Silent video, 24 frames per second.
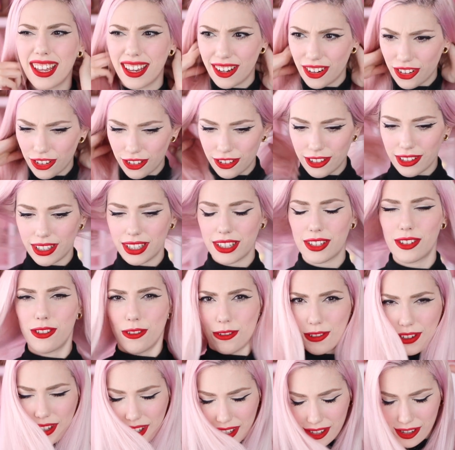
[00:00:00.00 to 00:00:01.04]
I know this
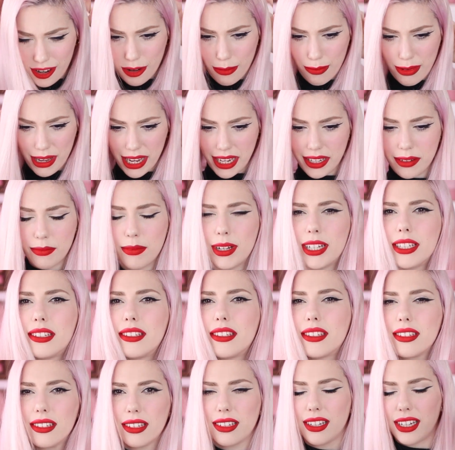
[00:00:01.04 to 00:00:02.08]
looks so bad,
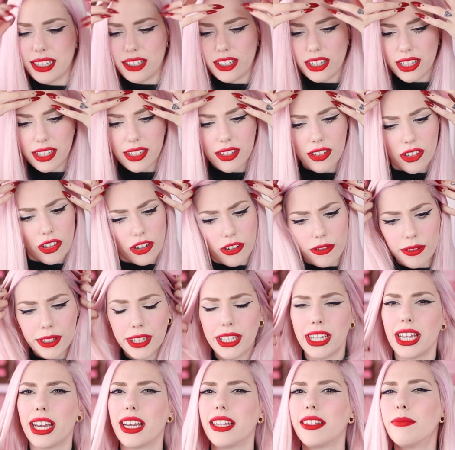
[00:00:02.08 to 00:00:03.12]
but I just
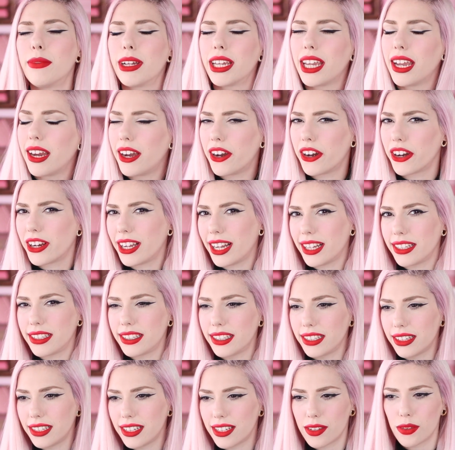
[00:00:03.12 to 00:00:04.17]
already had my hair cut
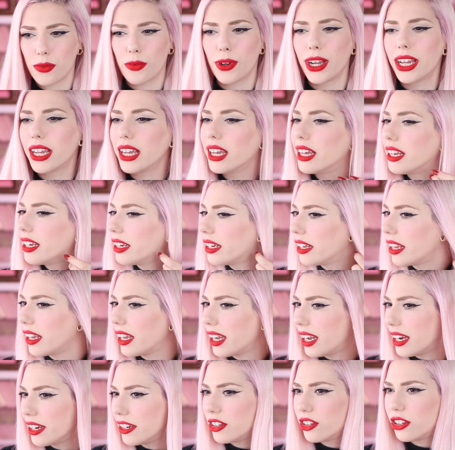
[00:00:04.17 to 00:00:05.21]
in this way and I
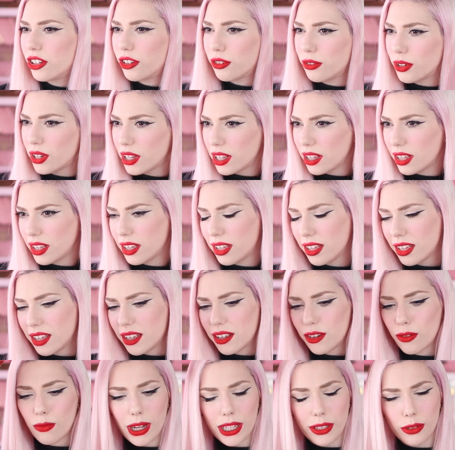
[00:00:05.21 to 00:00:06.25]
kind of know
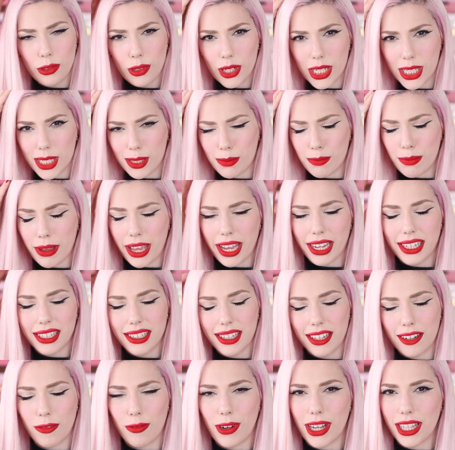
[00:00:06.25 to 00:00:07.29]
what to
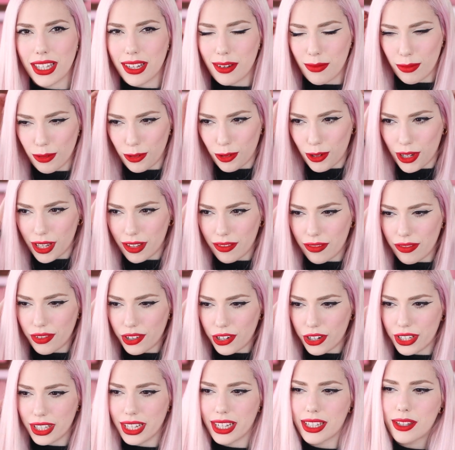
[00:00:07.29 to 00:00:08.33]
expect and what I'm looking
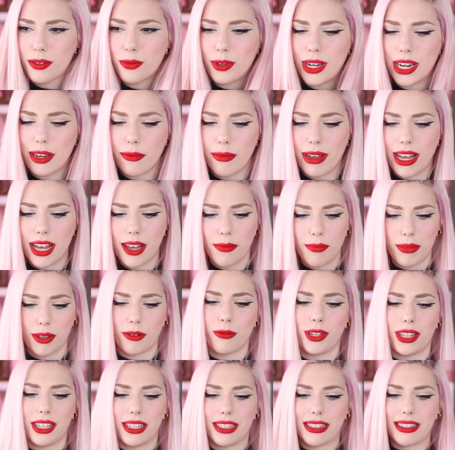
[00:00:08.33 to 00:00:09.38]
for. That's why I'm happy
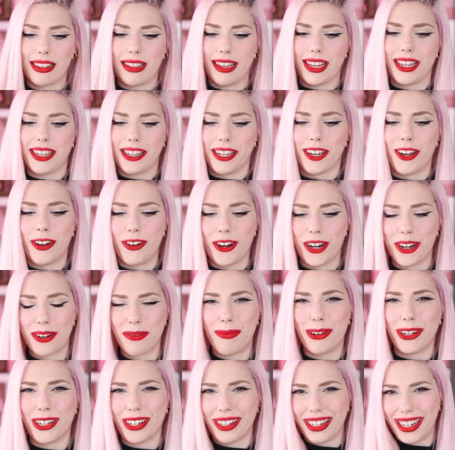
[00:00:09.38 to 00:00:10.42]
with this like
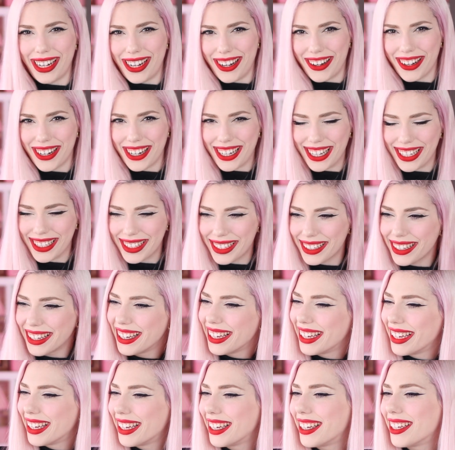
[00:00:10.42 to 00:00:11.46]
horrible haircut,
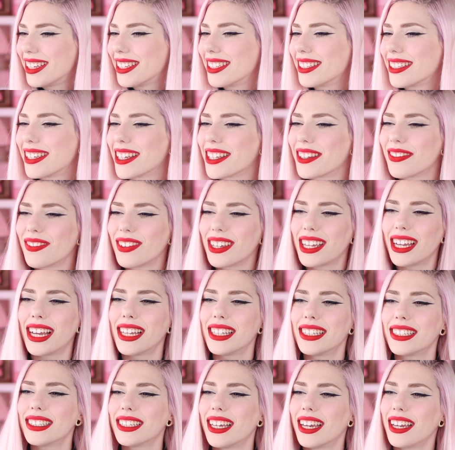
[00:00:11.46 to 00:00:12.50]
just
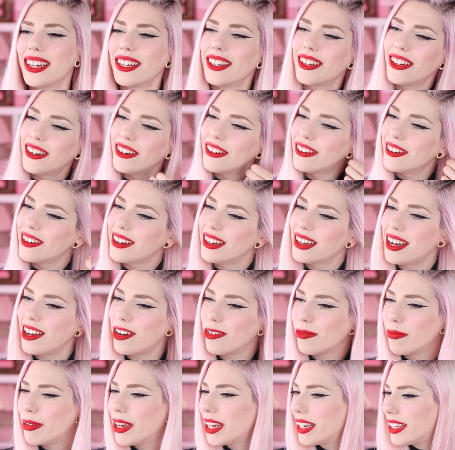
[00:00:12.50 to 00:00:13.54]
because I know
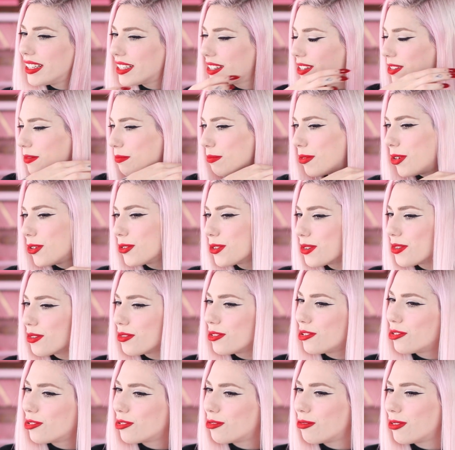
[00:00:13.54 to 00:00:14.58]
how bad it's supposed
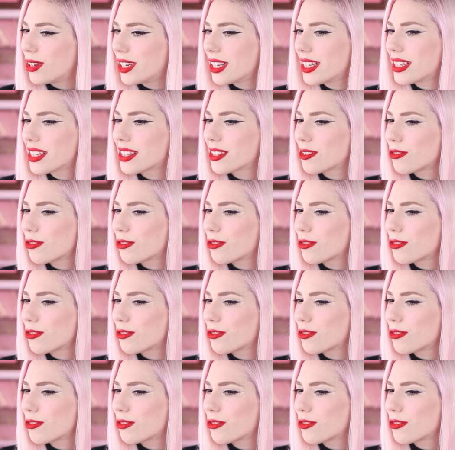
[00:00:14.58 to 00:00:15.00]
to look when it's